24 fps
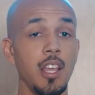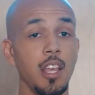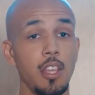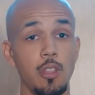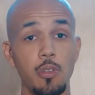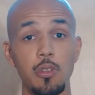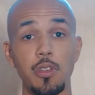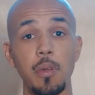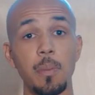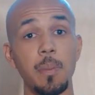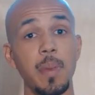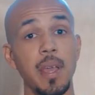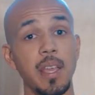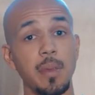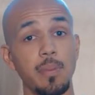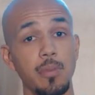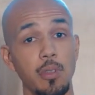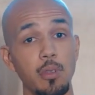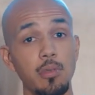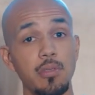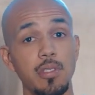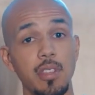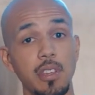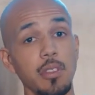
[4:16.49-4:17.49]
You can make
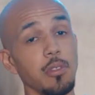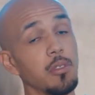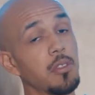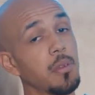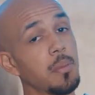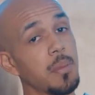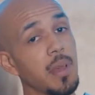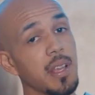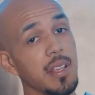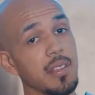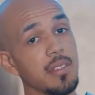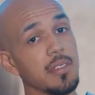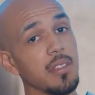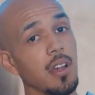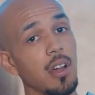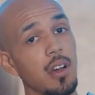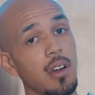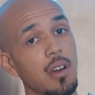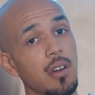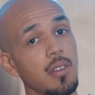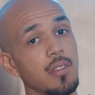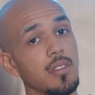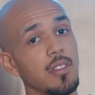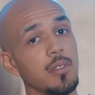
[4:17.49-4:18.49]
music, you can make
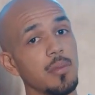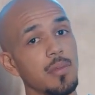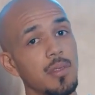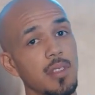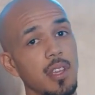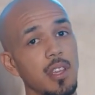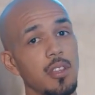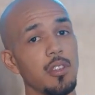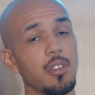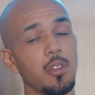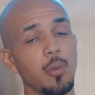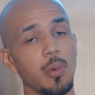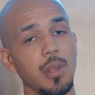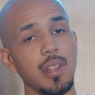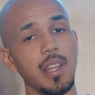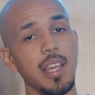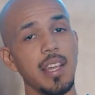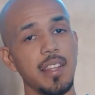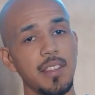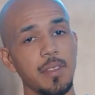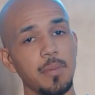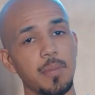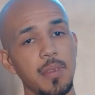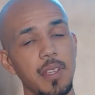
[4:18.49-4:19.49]
songs, you know what I'm saying? You can
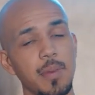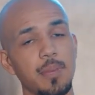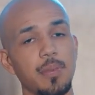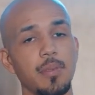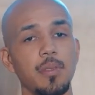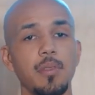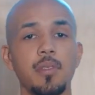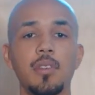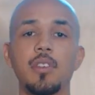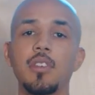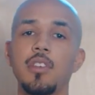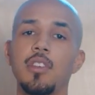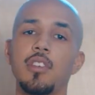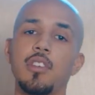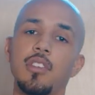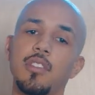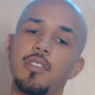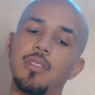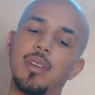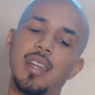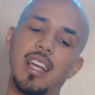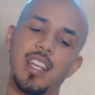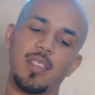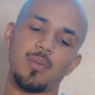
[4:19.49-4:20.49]
relate to people.
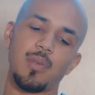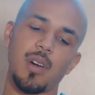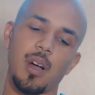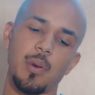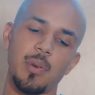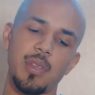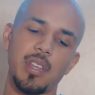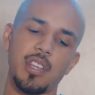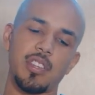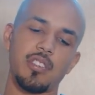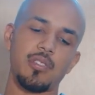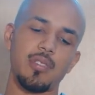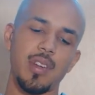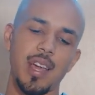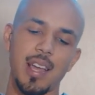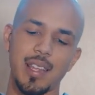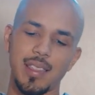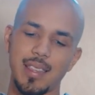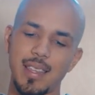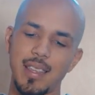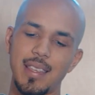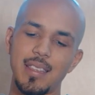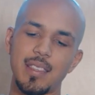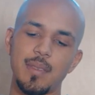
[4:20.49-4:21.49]
So that's why we extract
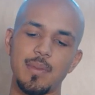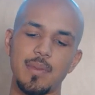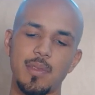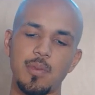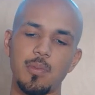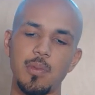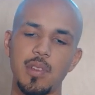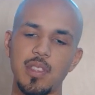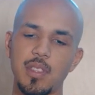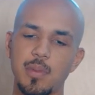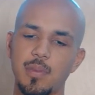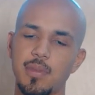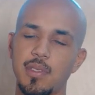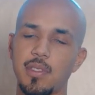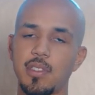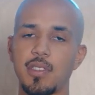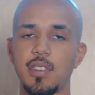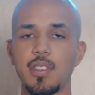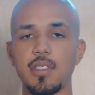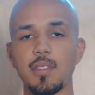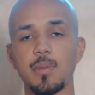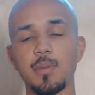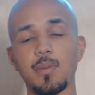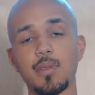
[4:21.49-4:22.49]
the isms and wisdoms and
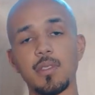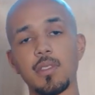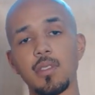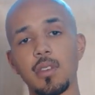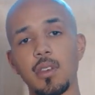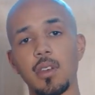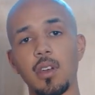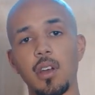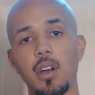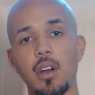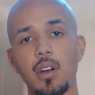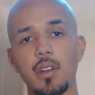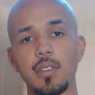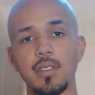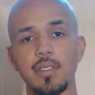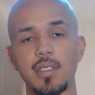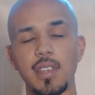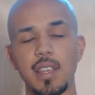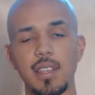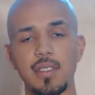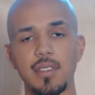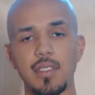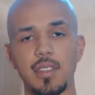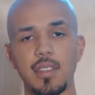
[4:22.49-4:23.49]
jisms on
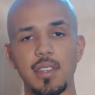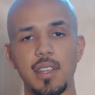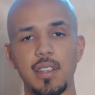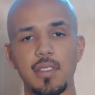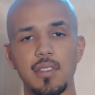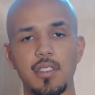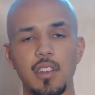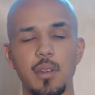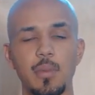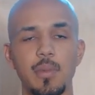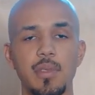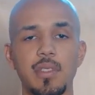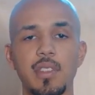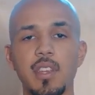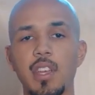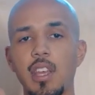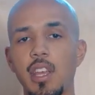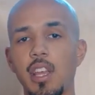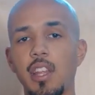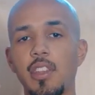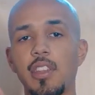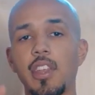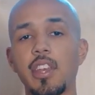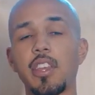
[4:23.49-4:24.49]
Saint Sunday Sermons.
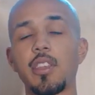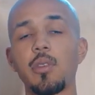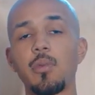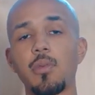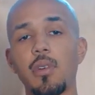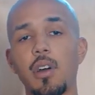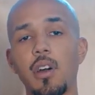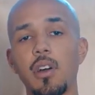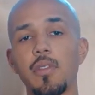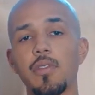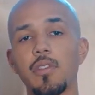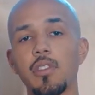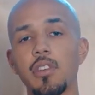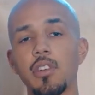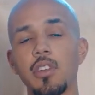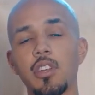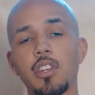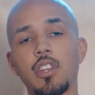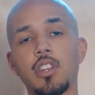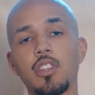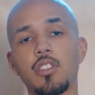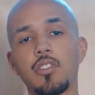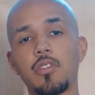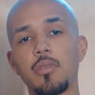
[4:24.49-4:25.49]
Thank you all for
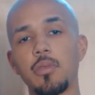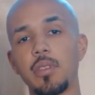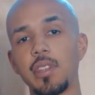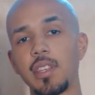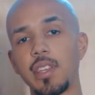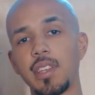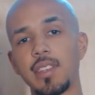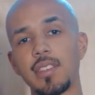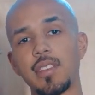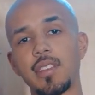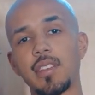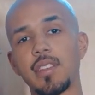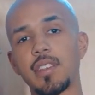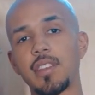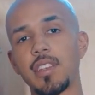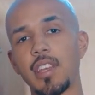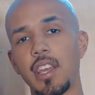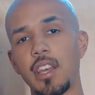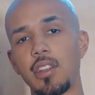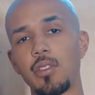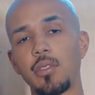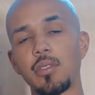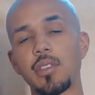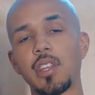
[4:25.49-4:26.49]
tuning into the
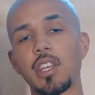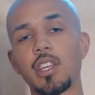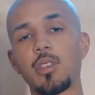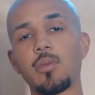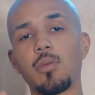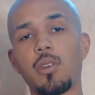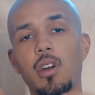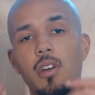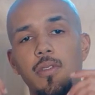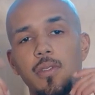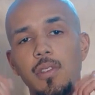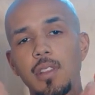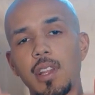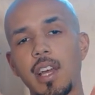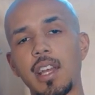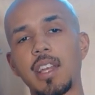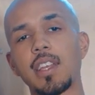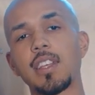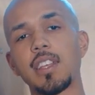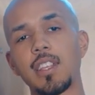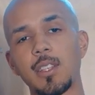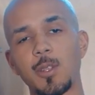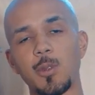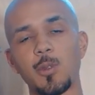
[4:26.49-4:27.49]
channel. Thank you all for
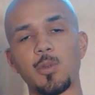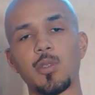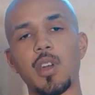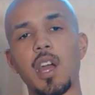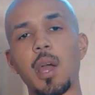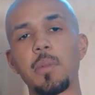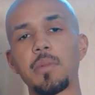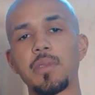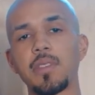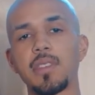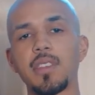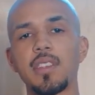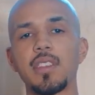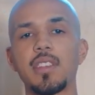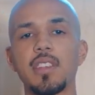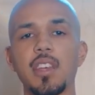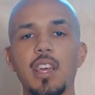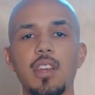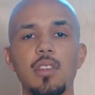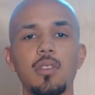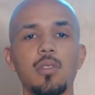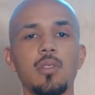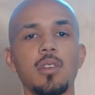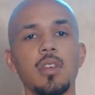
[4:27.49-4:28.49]
liking and subscribing to the
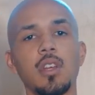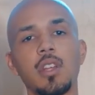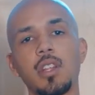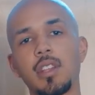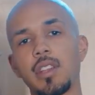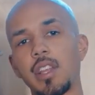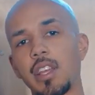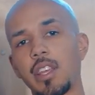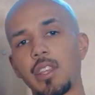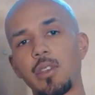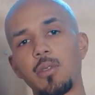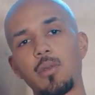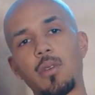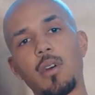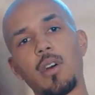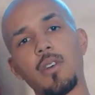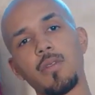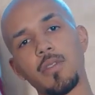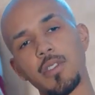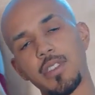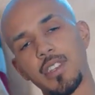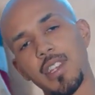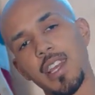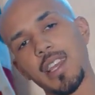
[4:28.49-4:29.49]
channel. Thank you all
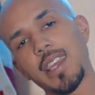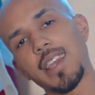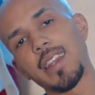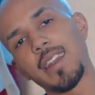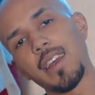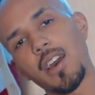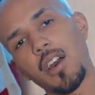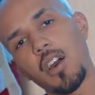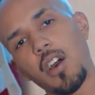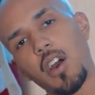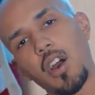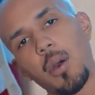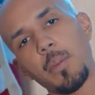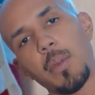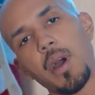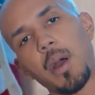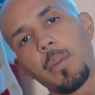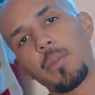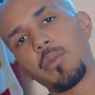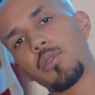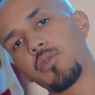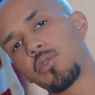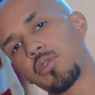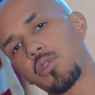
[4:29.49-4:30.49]
for checking out all my
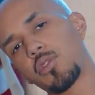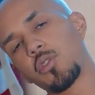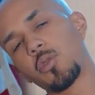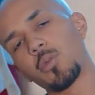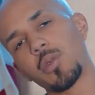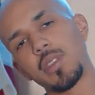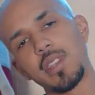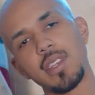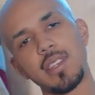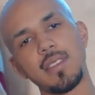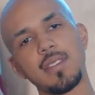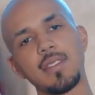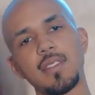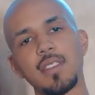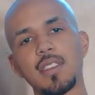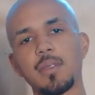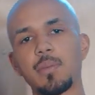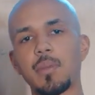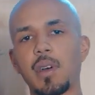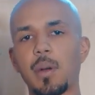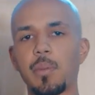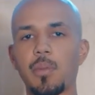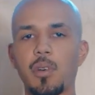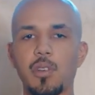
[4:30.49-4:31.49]
musical releases,
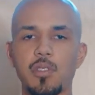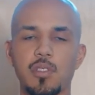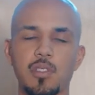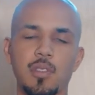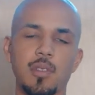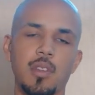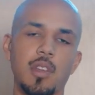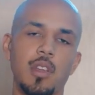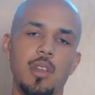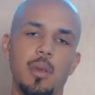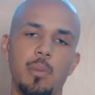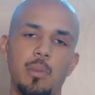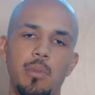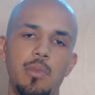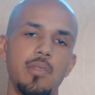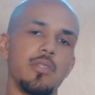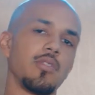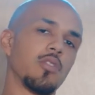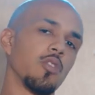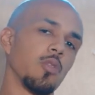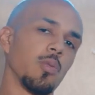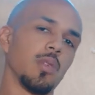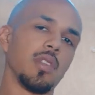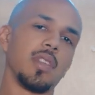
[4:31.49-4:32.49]
my most
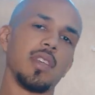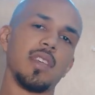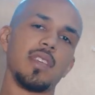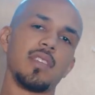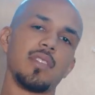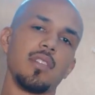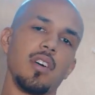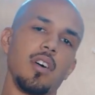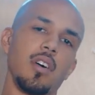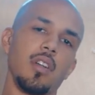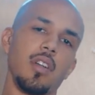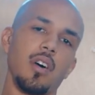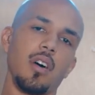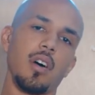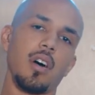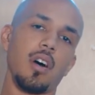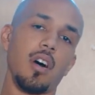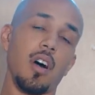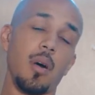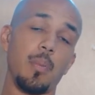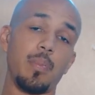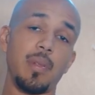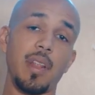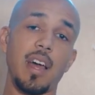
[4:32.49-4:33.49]
musical release on
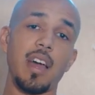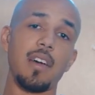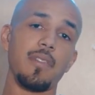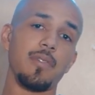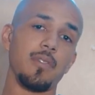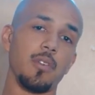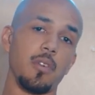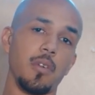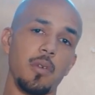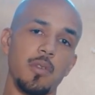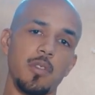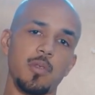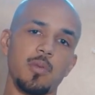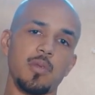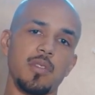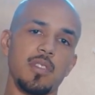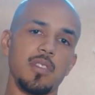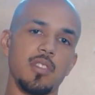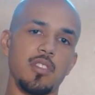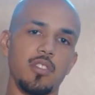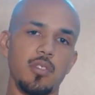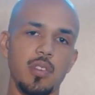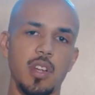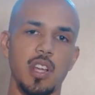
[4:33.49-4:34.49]
all platforms was
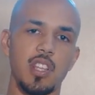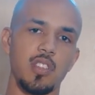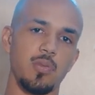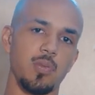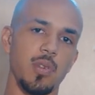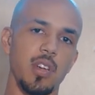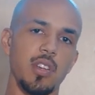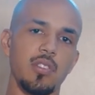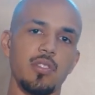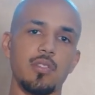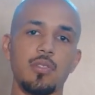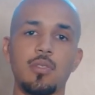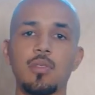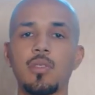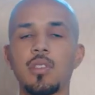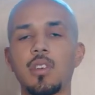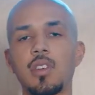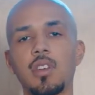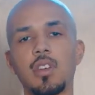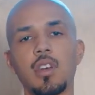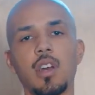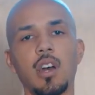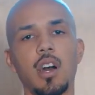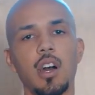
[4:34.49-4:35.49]
Transracial.
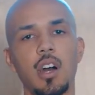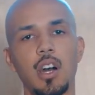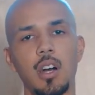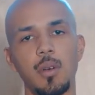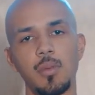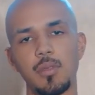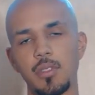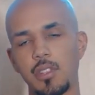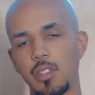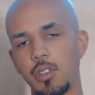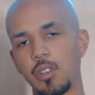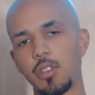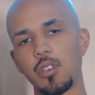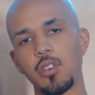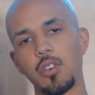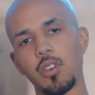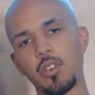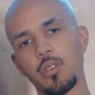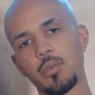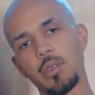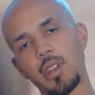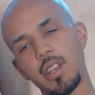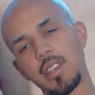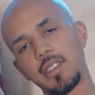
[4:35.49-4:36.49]
Still going
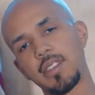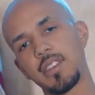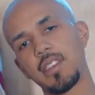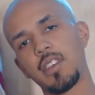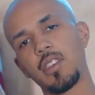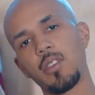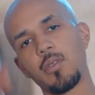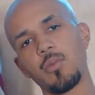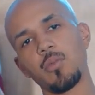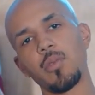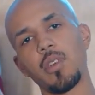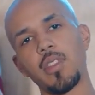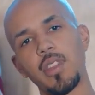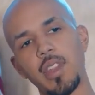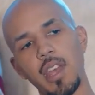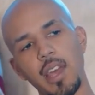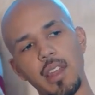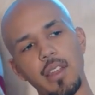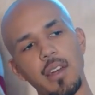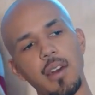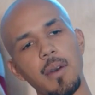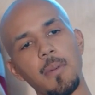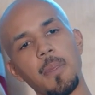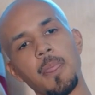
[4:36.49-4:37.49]
crazy, run
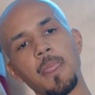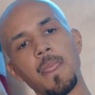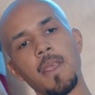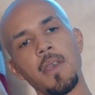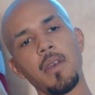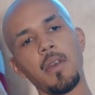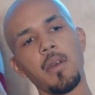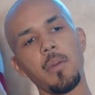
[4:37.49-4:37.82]
that up.